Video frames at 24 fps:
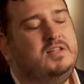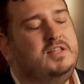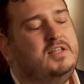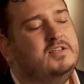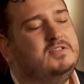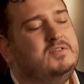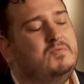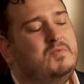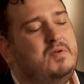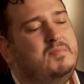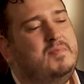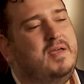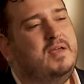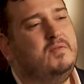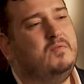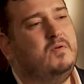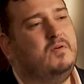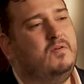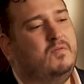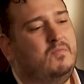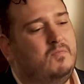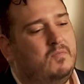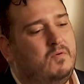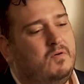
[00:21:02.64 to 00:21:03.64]
of the deals that we made
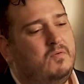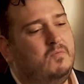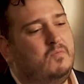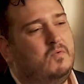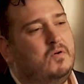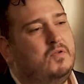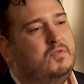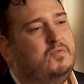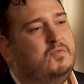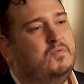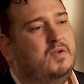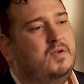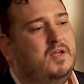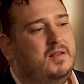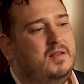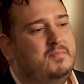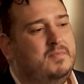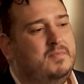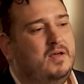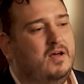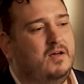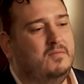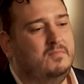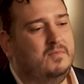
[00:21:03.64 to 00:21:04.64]
were through
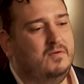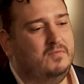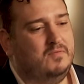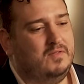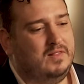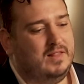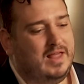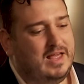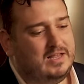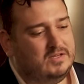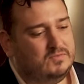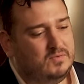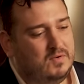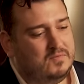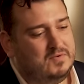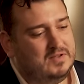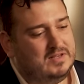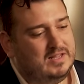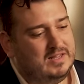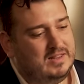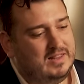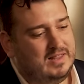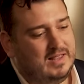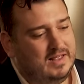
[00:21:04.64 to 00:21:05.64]
inbound, but that's why we
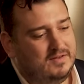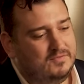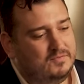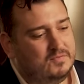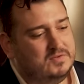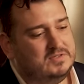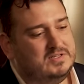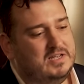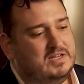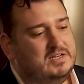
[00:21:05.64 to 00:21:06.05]
did the influence